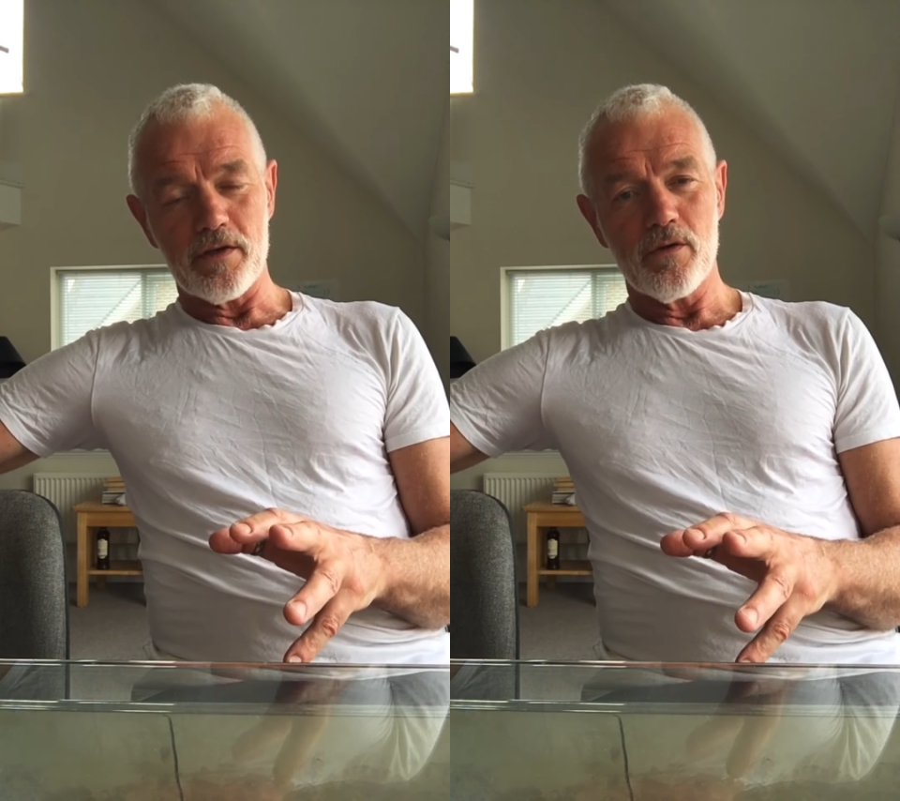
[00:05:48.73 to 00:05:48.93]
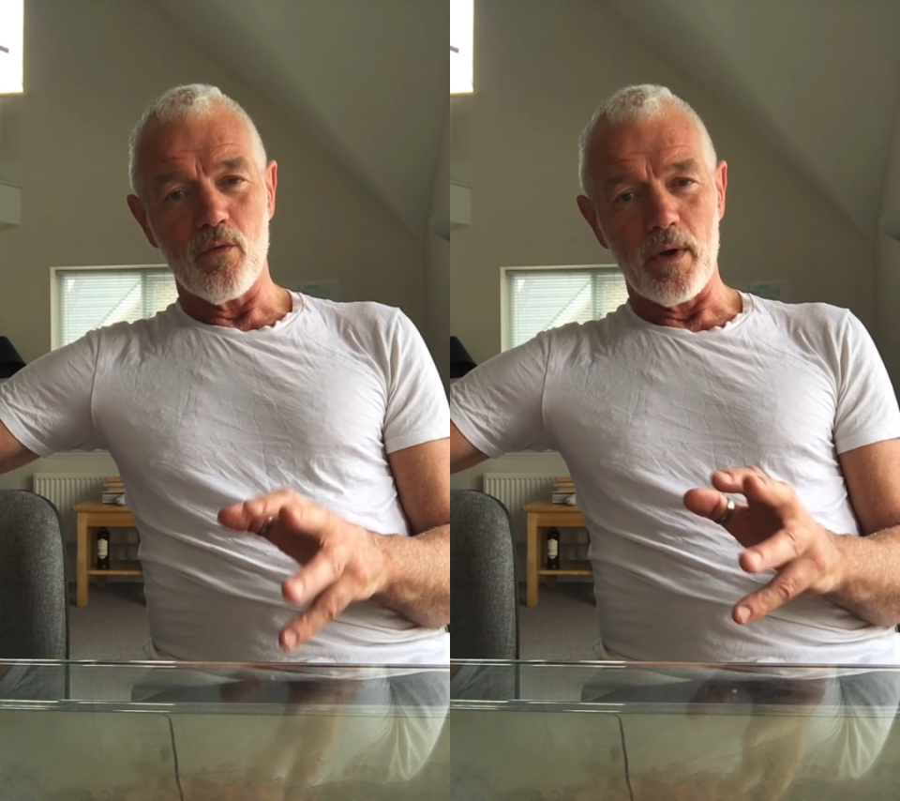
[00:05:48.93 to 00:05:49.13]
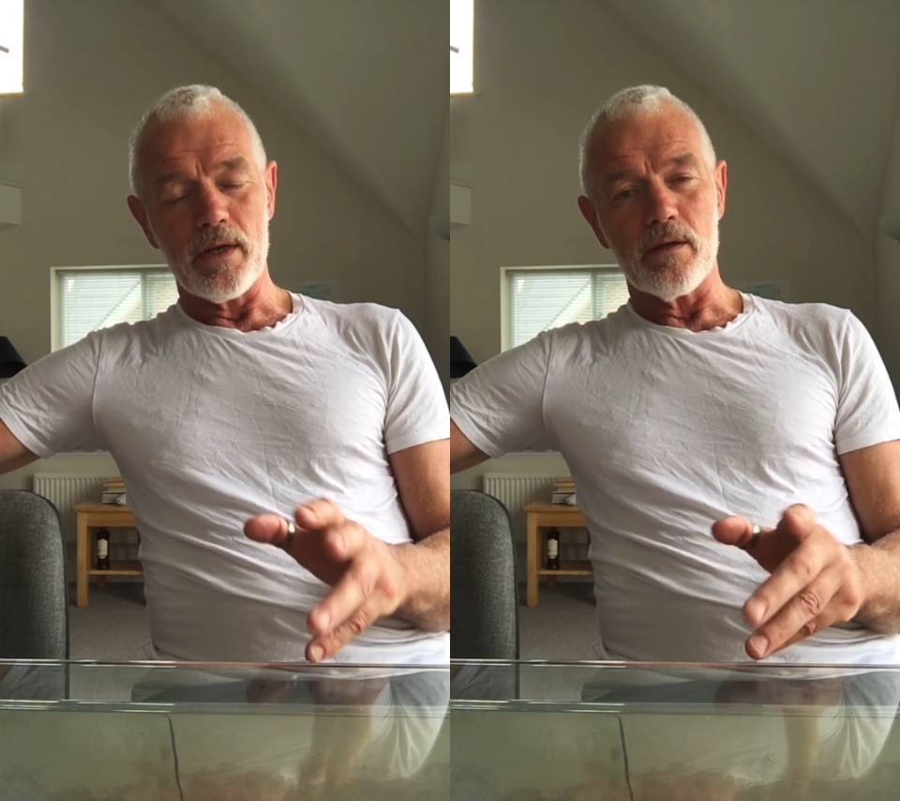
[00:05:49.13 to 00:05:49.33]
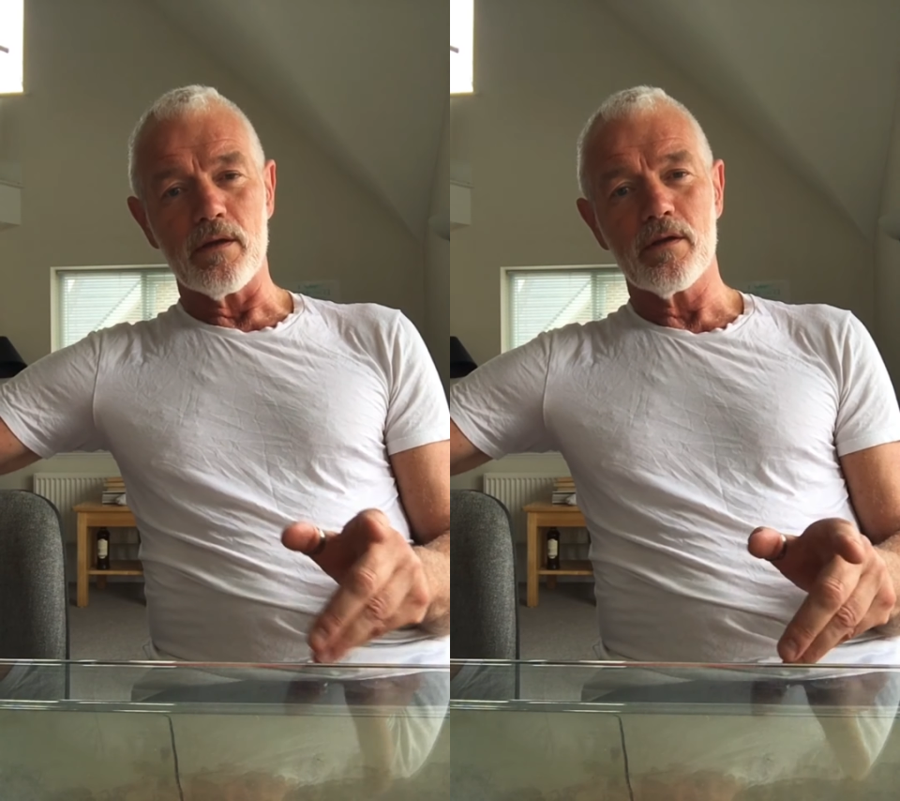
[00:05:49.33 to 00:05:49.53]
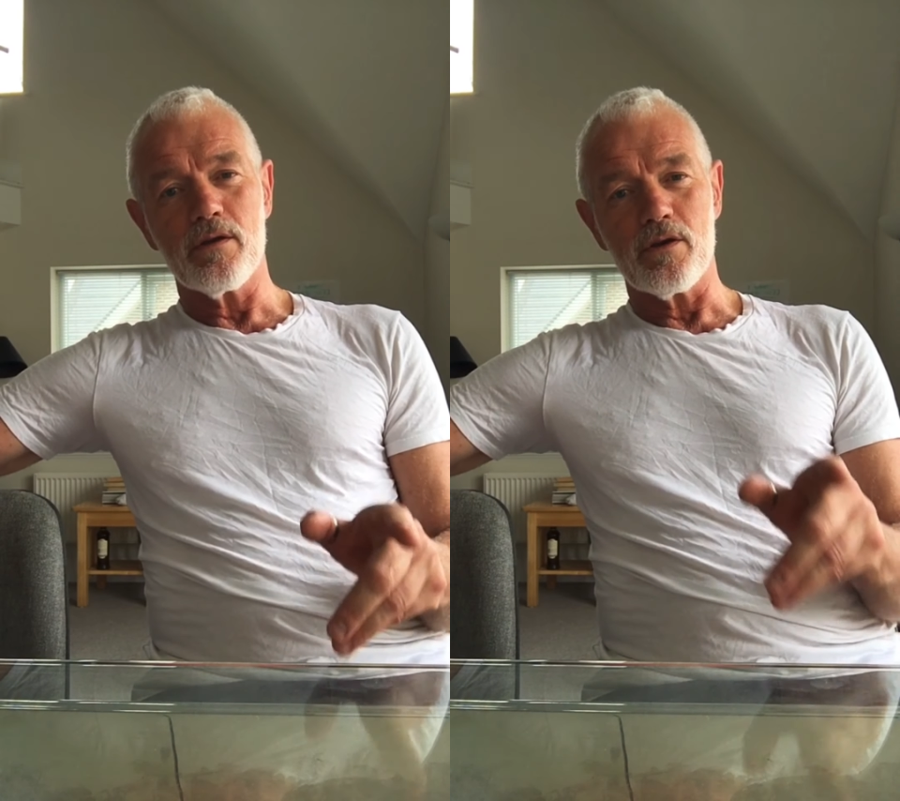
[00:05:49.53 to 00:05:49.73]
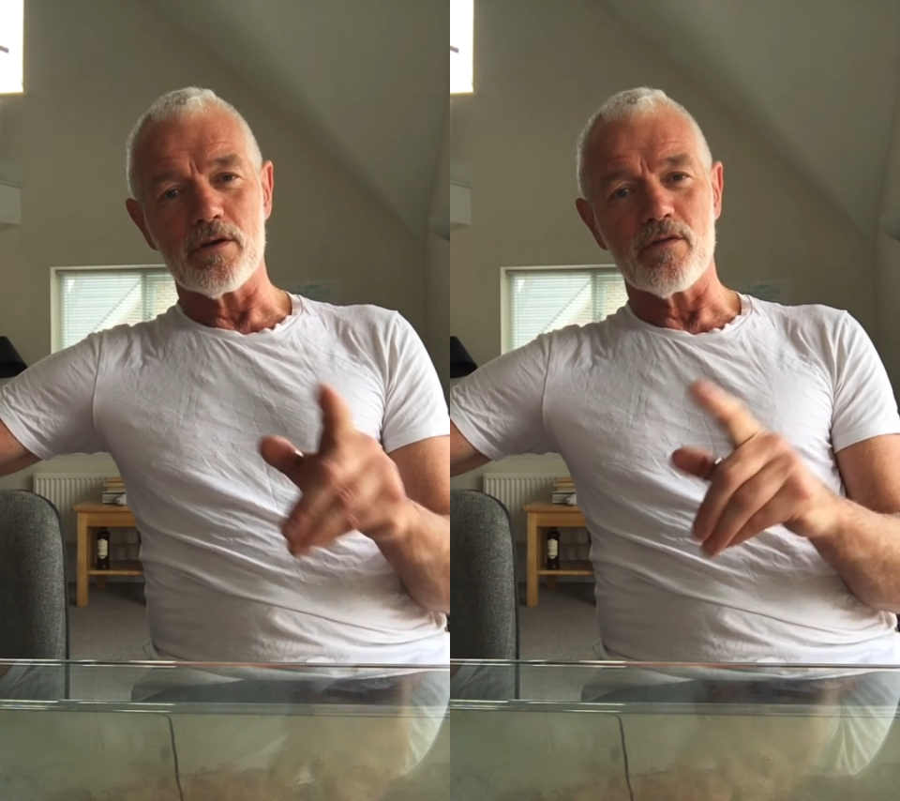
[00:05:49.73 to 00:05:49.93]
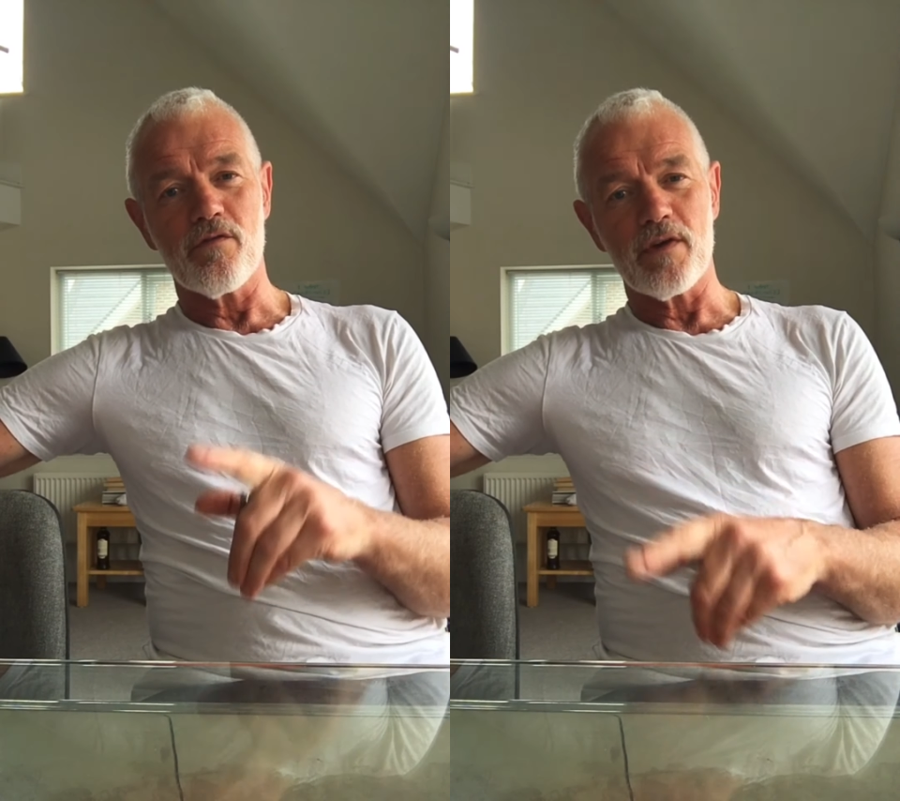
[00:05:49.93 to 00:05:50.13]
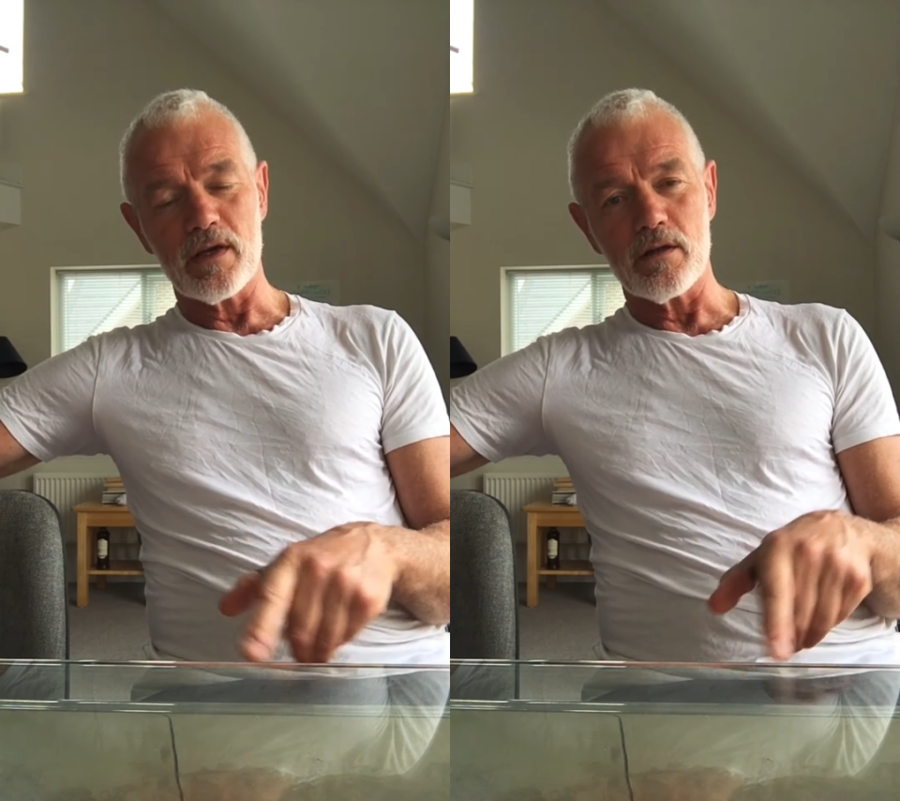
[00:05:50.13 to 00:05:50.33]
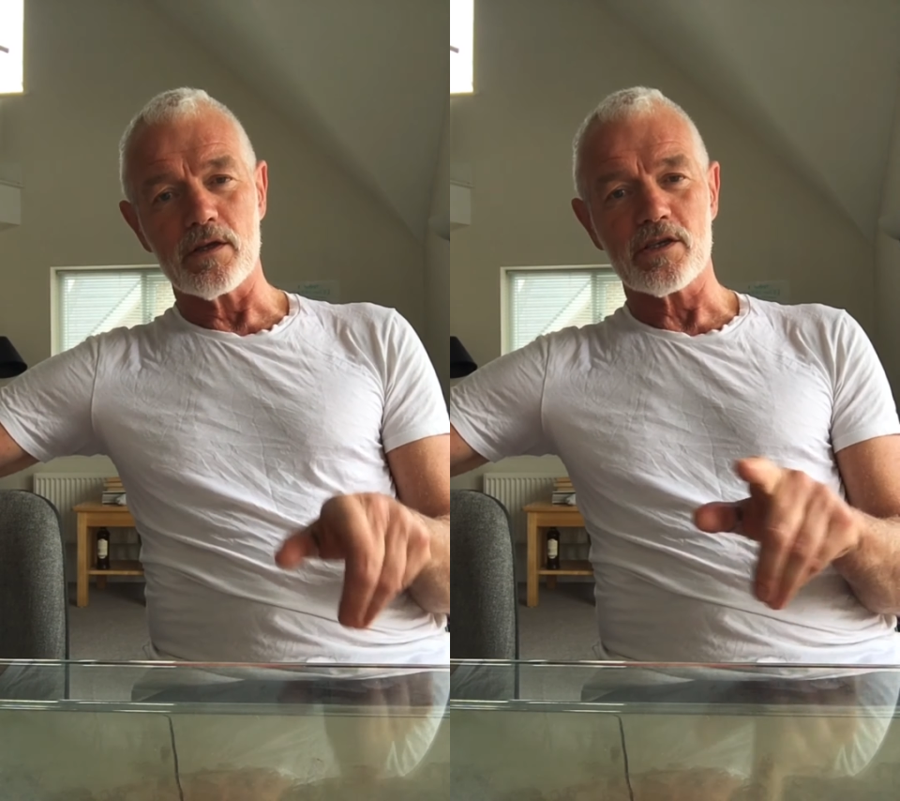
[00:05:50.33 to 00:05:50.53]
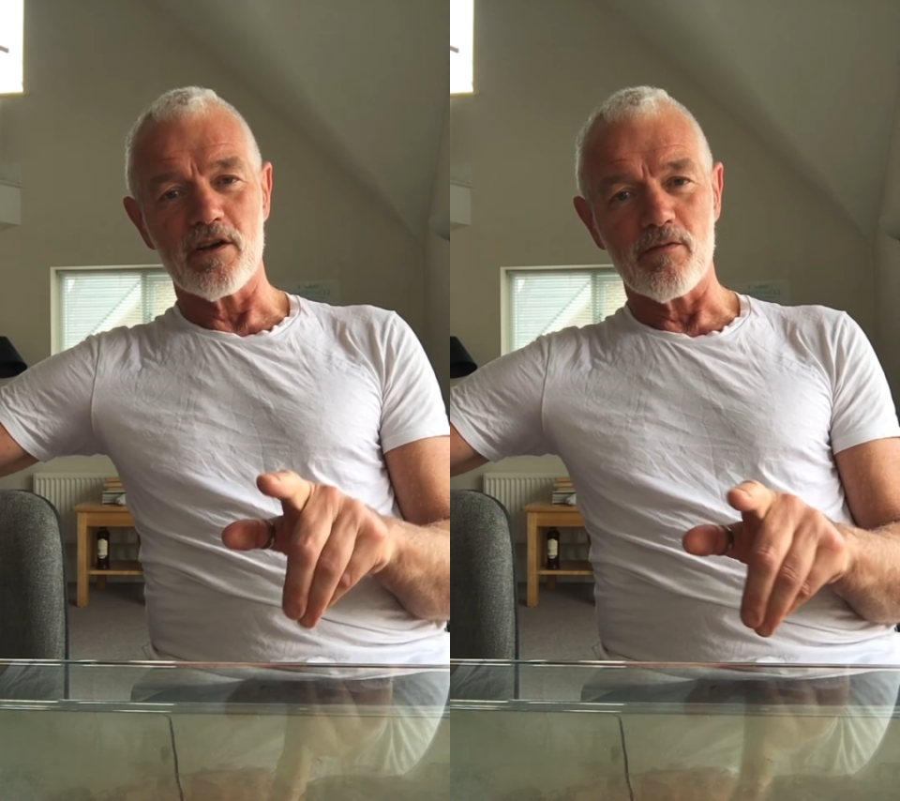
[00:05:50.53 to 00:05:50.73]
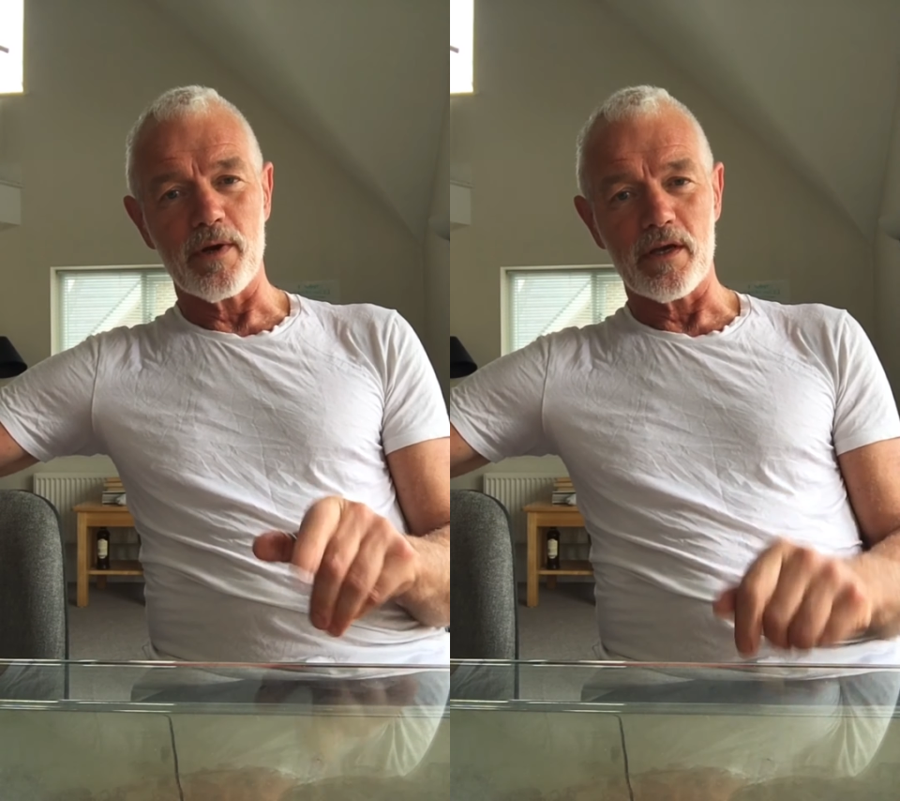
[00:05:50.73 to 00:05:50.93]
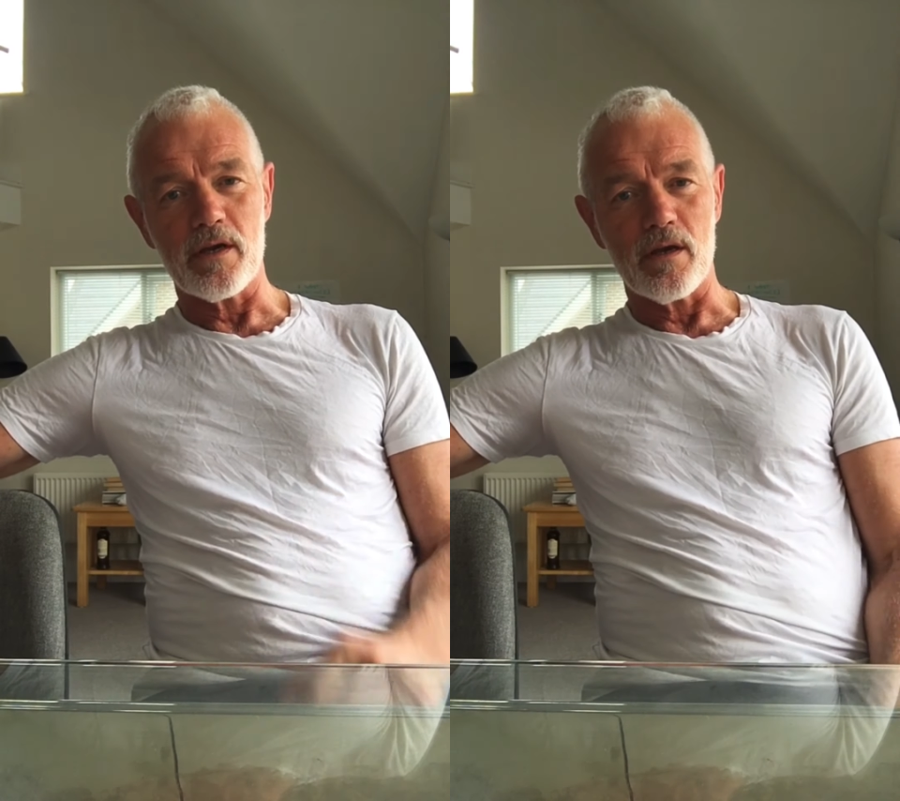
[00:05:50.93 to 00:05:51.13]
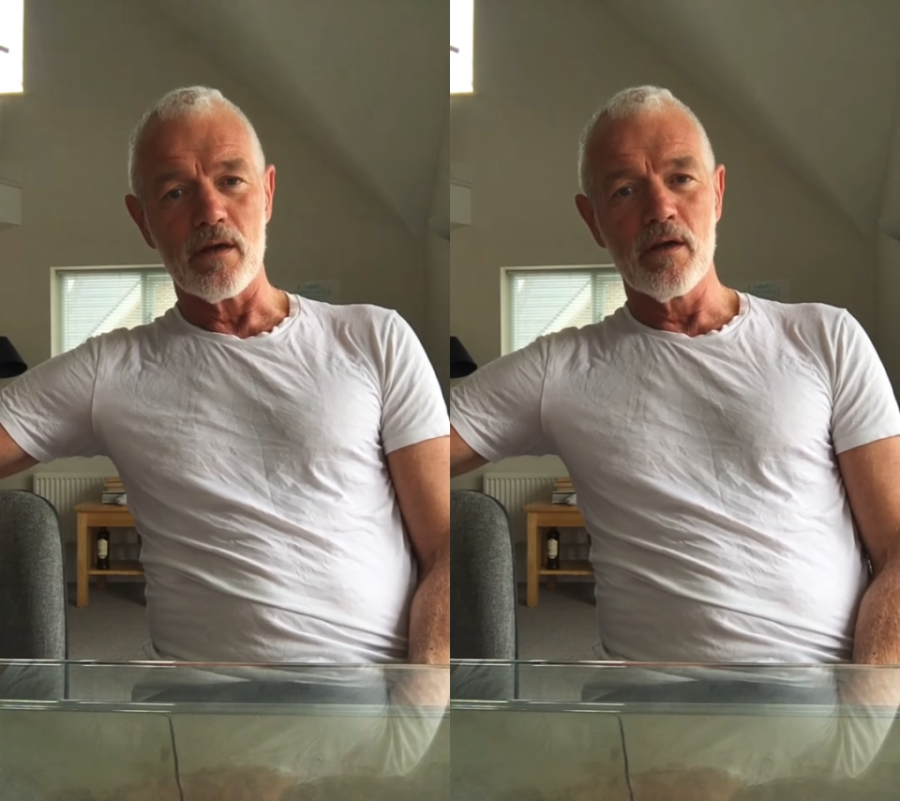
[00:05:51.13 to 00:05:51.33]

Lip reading: when you can feel yourself making